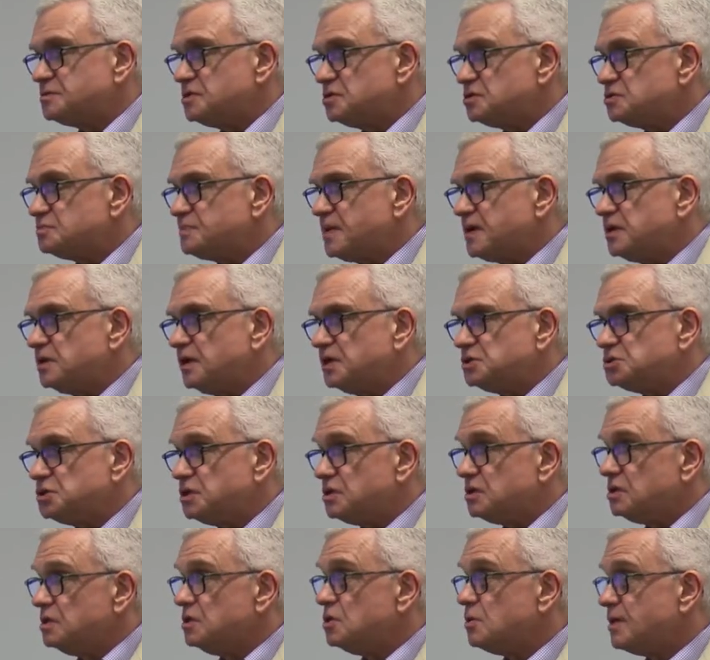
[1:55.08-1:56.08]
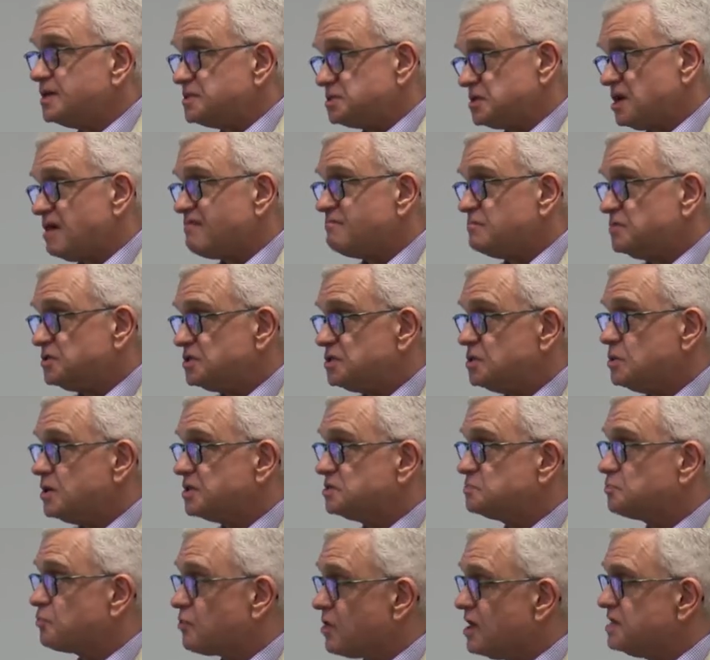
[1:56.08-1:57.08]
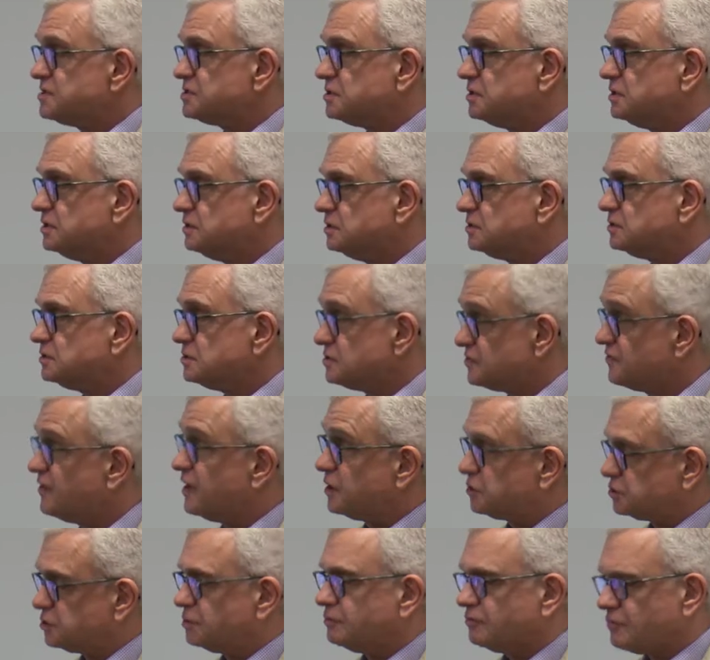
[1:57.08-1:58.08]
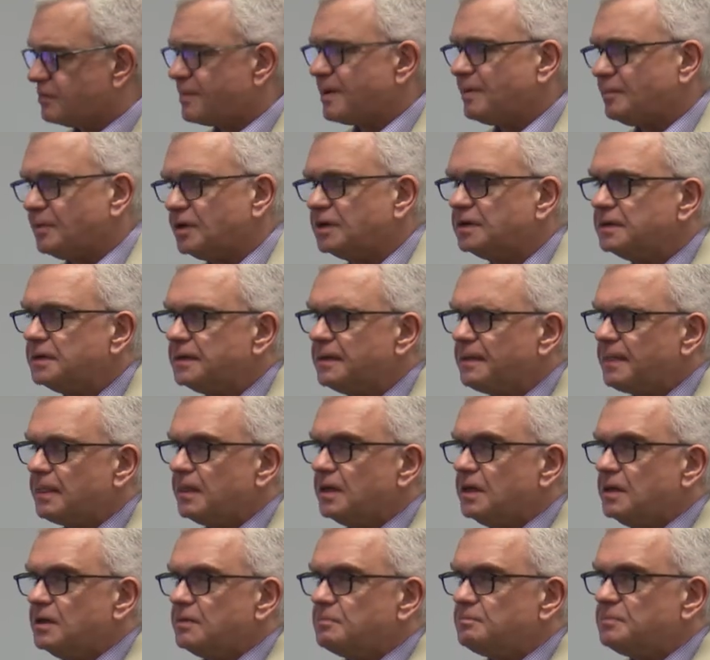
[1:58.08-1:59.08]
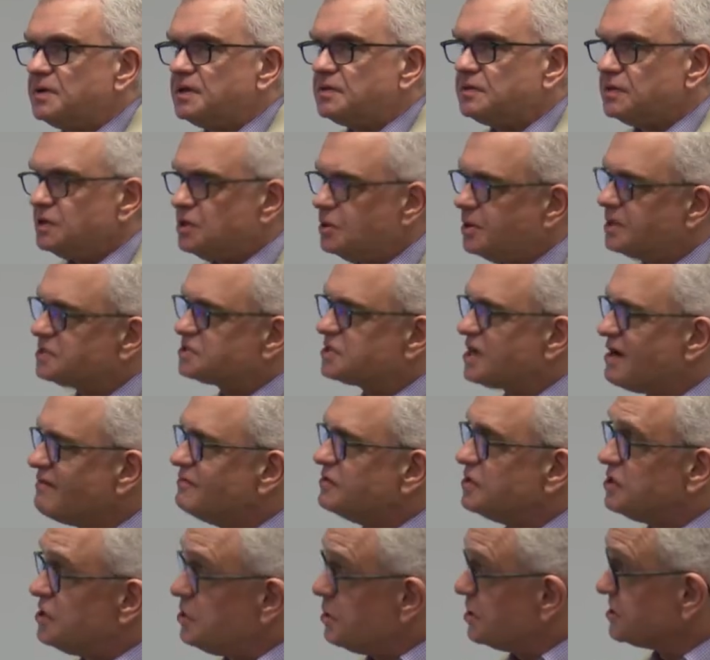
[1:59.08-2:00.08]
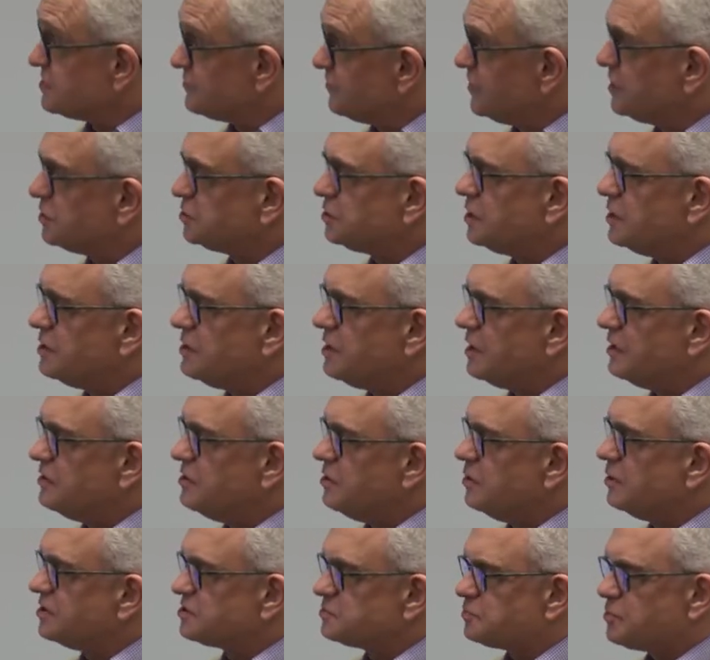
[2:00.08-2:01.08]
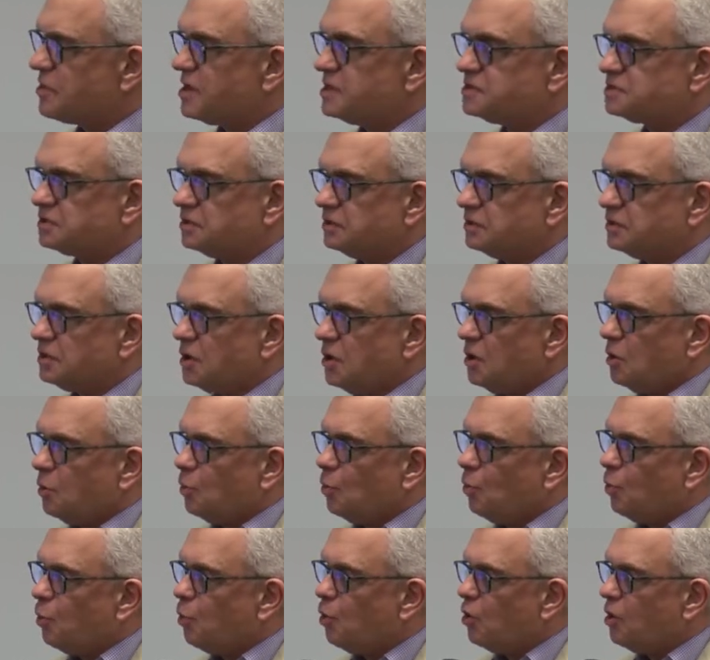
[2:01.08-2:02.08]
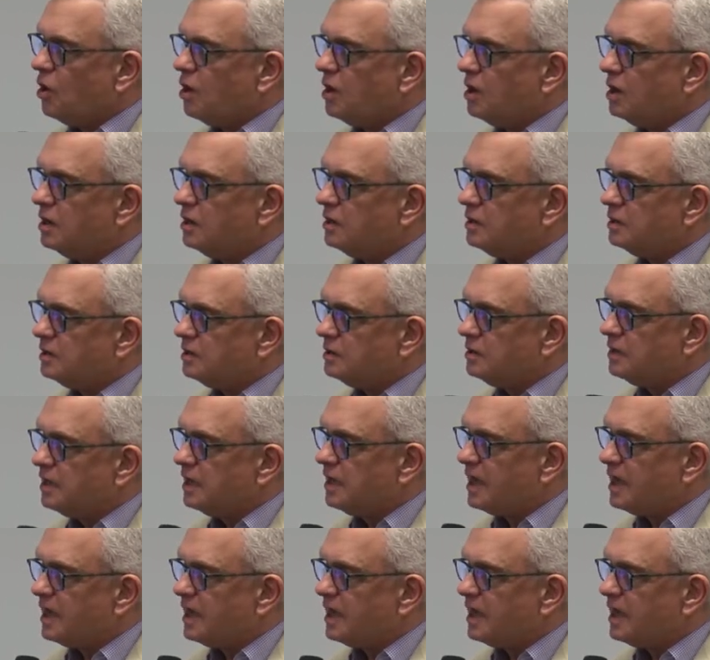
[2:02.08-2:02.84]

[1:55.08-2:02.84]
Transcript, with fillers: uh, speculation that the US government and the US president, it's fiction, remember, but the US government and the US, uh, and the US president were